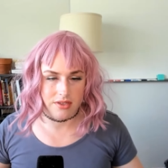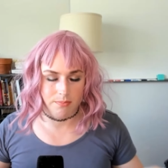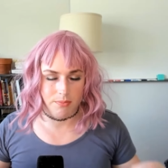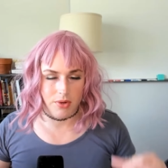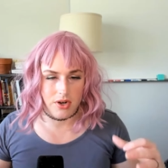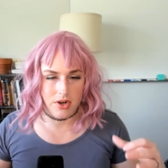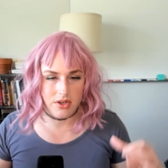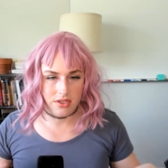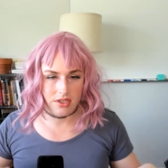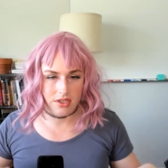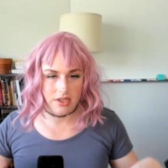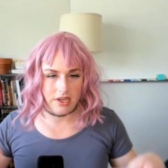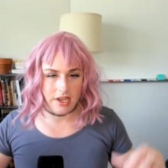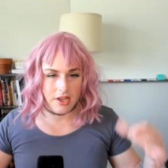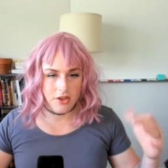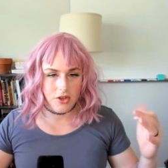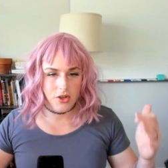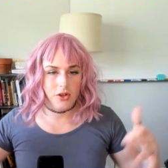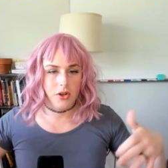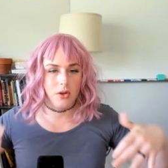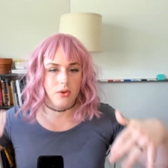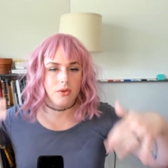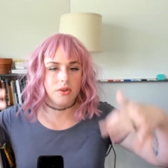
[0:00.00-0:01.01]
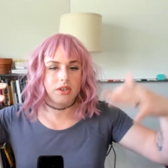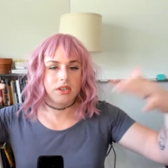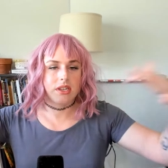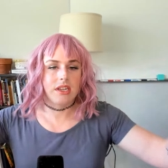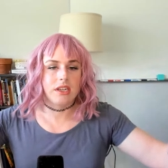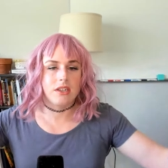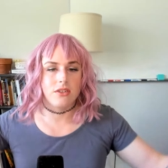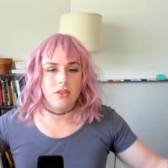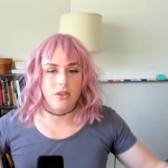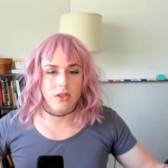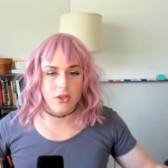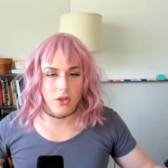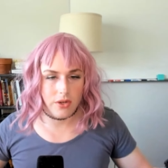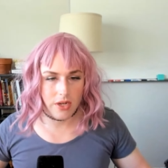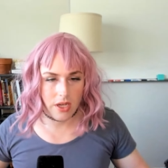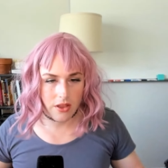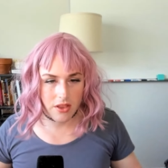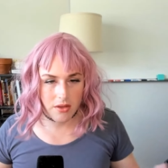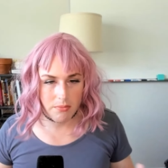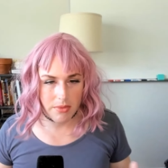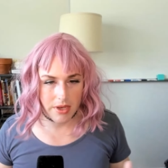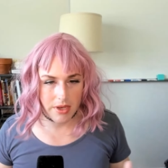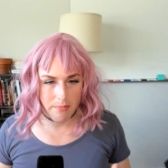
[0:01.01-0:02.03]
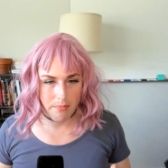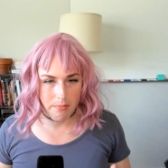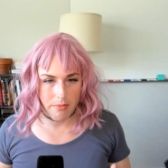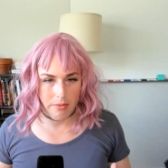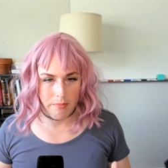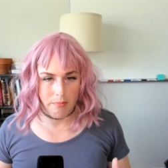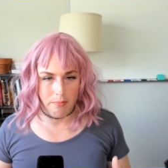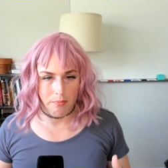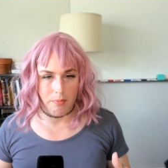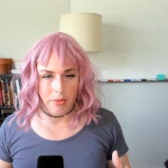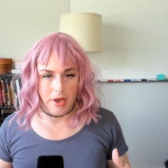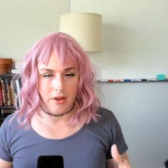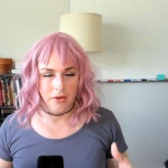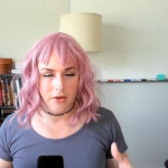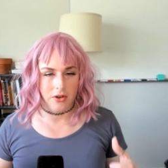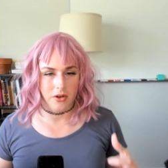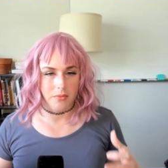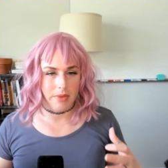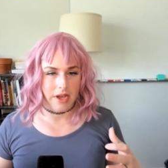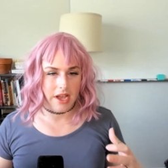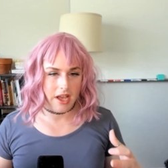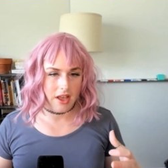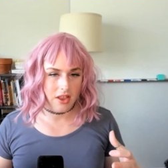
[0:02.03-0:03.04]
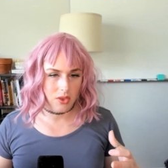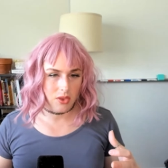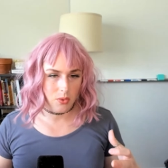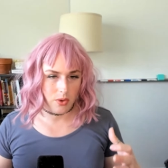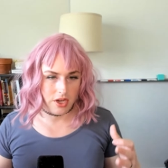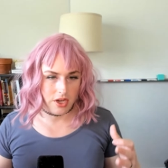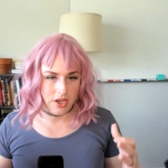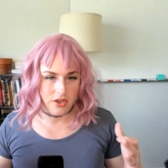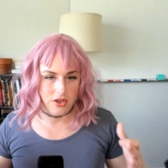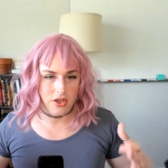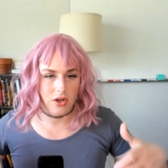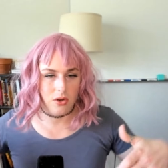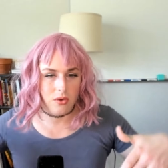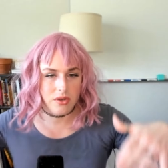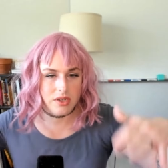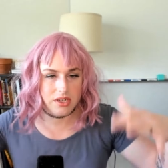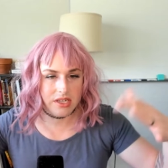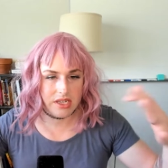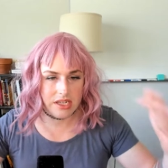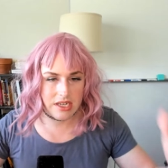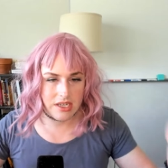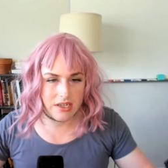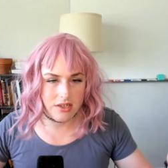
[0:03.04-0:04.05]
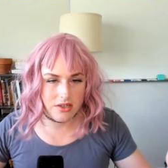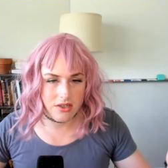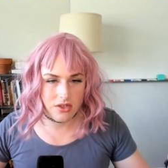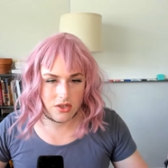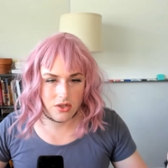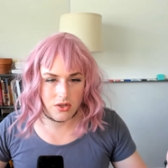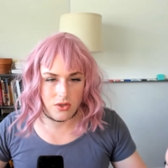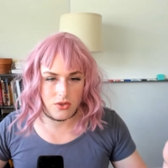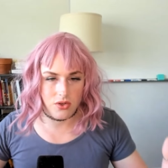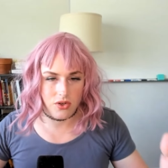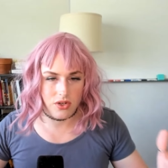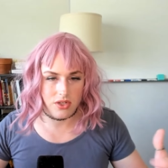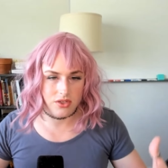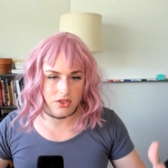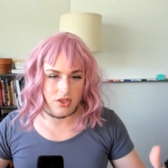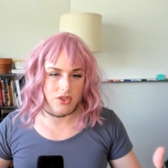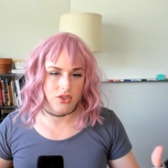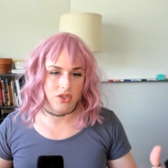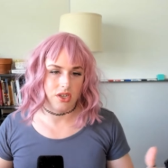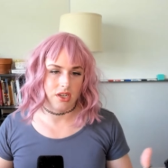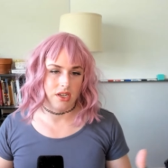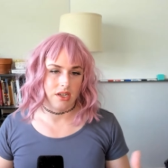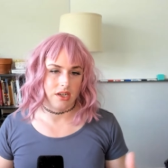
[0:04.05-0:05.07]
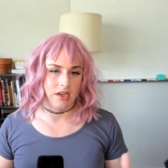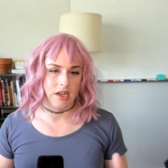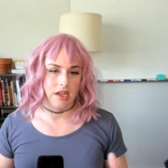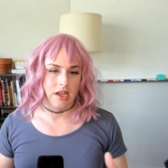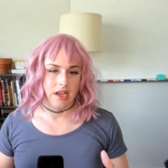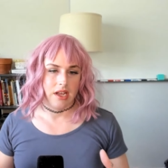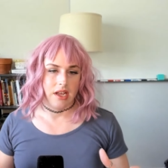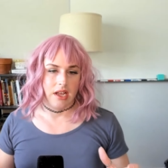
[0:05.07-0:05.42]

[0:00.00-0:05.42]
person, and you don't need to go down the medical pathway. You don't need to transition.